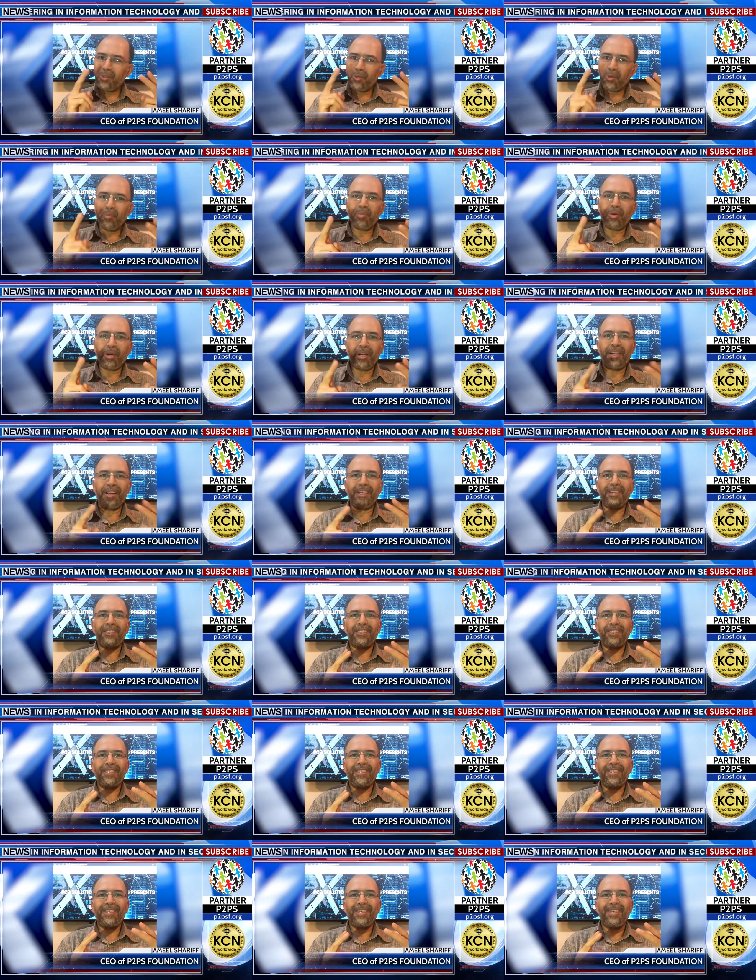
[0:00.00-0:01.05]
two
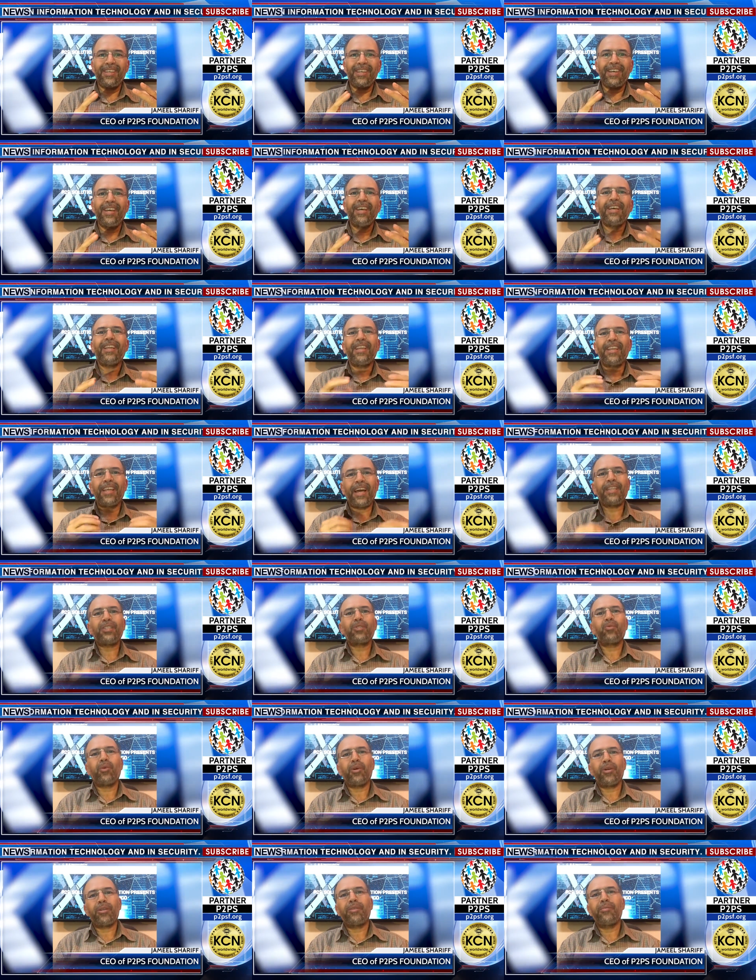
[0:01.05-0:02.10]
parties,
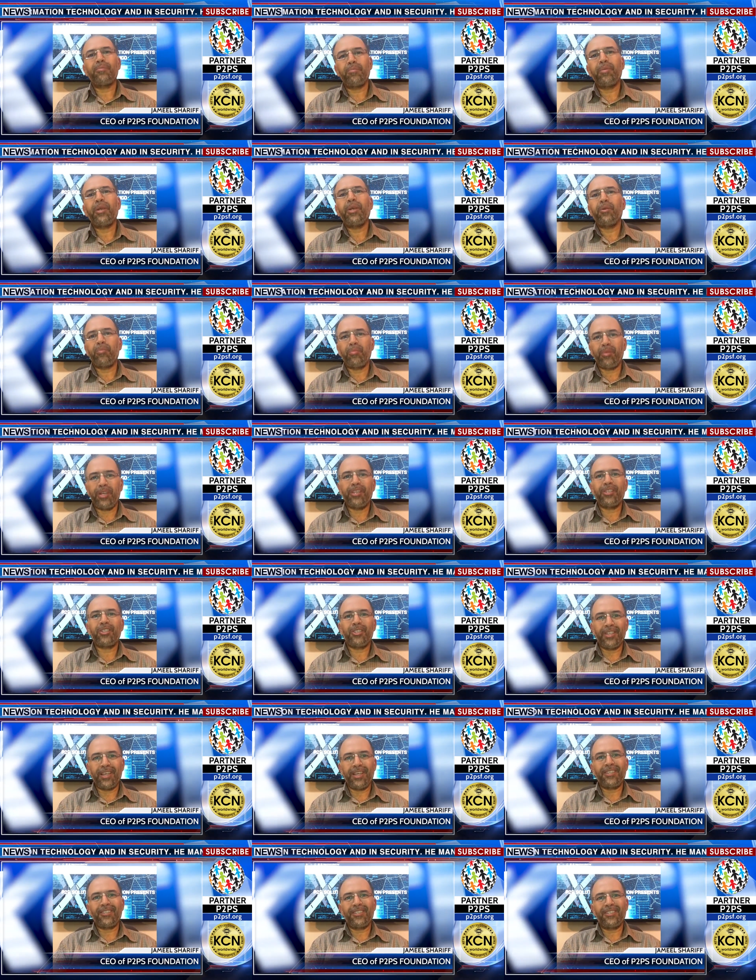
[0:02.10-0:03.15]
that's what
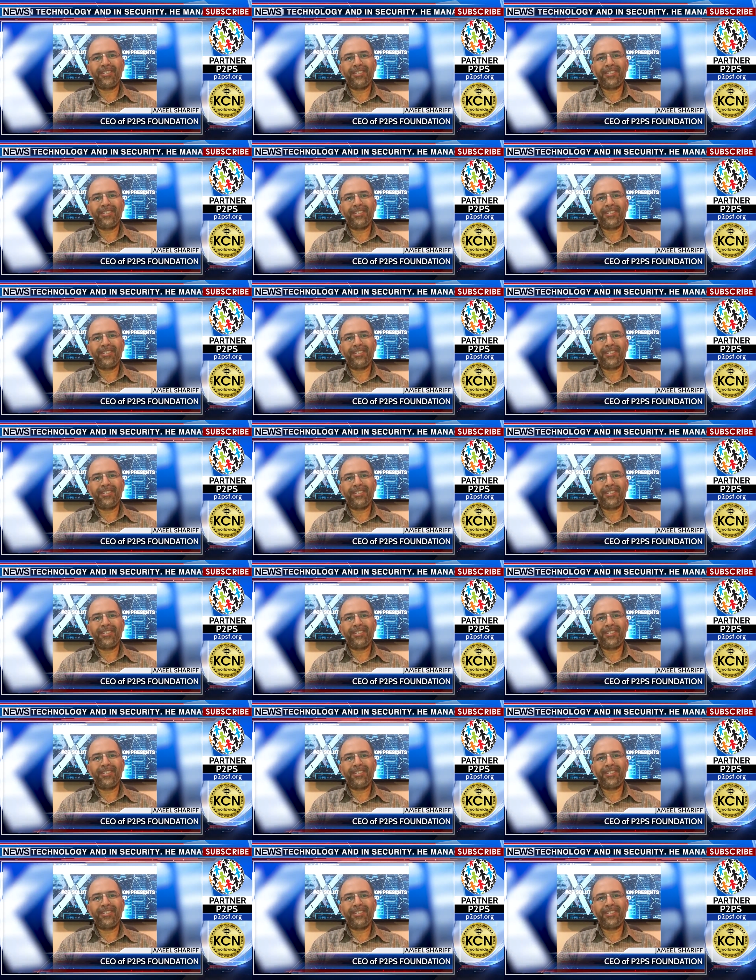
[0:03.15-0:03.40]
P2PS does.